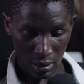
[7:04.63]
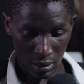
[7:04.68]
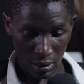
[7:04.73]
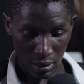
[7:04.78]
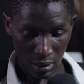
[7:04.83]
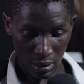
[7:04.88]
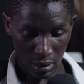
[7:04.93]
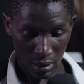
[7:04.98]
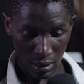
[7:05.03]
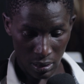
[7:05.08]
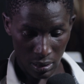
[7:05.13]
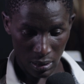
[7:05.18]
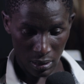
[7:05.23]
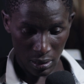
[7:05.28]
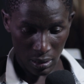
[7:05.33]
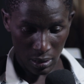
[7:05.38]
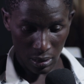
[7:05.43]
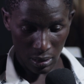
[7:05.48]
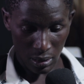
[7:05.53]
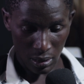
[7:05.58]

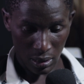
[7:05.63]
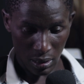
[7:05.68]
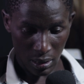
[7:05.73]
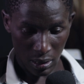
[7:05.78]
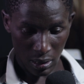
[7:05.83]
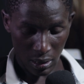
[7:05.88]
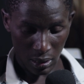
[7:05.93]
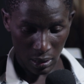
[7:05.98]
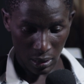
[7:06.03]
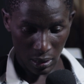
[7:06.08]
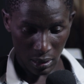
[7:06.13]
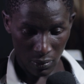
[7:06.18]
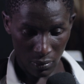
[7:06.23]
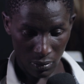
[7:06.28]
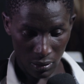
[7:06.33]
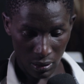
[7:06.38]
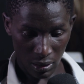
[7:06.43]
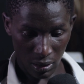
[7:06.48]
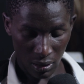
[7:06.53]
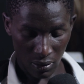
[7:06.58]
The character
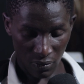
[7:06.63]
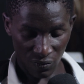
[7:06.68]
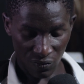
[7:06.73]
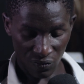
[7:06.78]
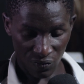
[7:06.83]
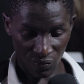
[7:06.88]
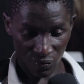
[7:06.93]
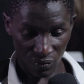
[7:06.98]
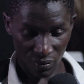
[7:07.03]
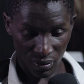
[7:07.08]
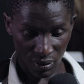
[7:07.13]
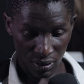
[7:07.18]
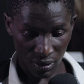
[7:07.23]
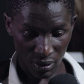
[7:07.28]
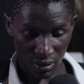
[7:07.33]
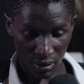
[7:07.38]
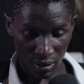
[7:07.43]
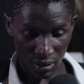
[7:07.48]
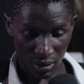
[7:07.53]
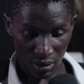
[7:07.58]
himself,
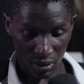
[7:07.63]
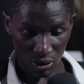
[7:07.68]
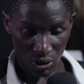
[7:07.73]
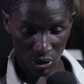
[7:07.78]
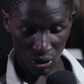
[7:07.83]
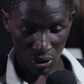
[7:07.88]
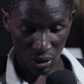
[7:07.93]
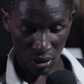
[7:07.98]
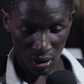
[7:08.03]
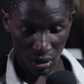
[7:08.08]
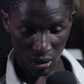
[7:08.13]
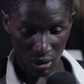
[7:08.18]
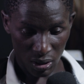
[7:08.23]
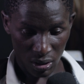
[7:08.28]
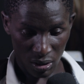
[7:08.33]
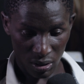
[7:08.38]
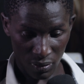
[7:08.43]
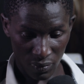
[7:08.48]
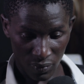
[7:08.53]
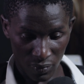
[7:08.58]

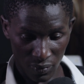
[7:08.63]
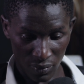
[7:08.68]
checked.